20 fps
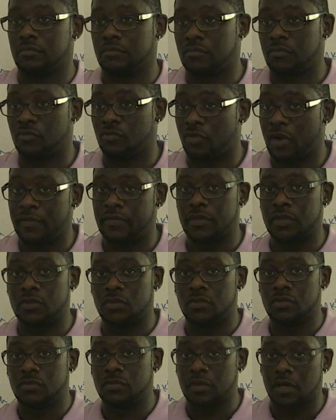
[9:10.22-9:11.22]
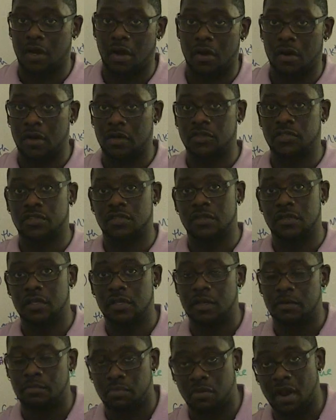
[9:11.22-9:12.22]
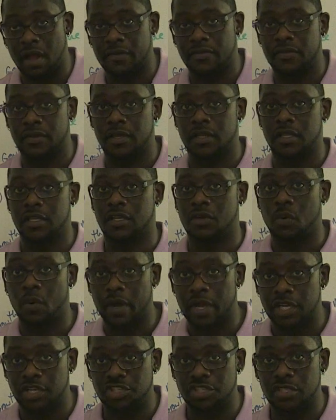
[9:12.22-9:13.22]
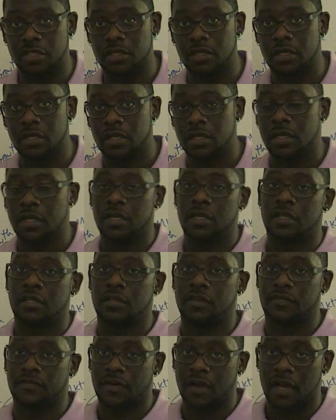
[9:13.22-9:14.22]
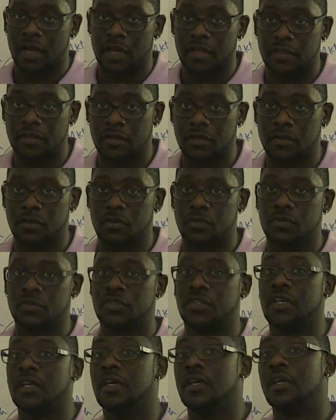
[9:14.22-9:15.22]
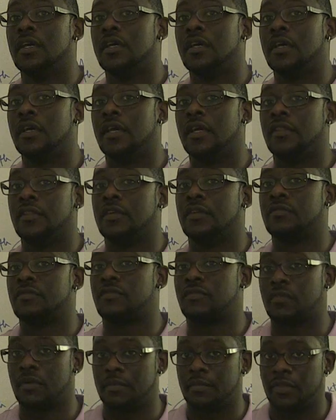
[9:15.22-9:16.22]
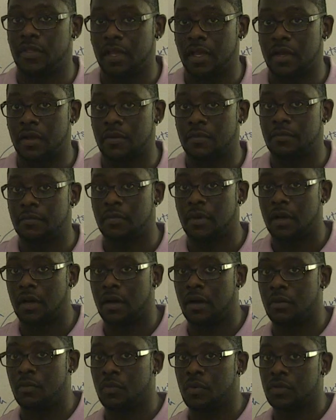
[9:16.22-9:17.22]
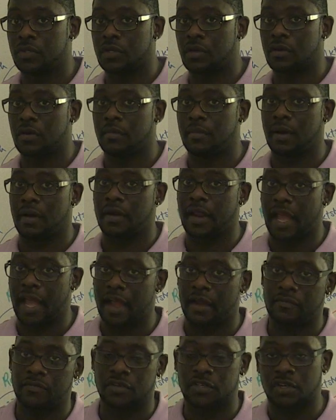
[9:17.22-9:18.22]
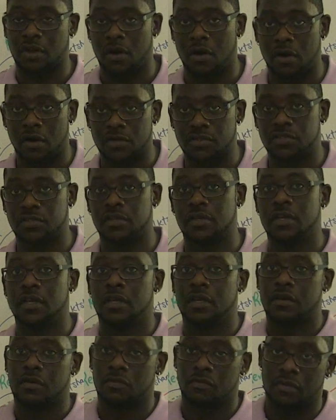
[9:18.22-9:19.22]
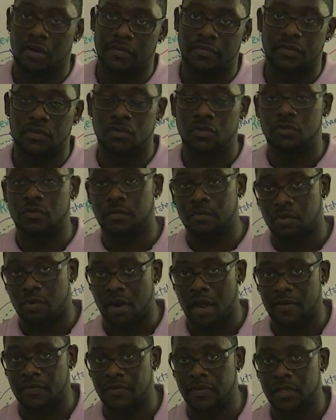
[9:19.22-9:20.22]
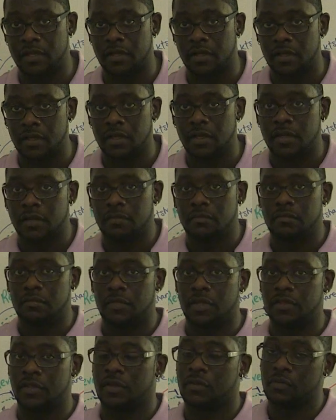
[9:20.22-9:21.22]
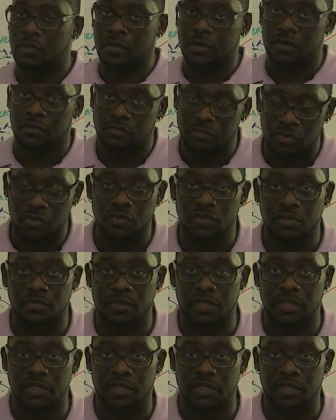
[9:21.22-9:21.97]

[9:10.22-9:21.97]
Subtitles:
revenue, cost, profit equation, define those, and then from there, we'll talk about average cost, revenue, and profit, and then we'll do some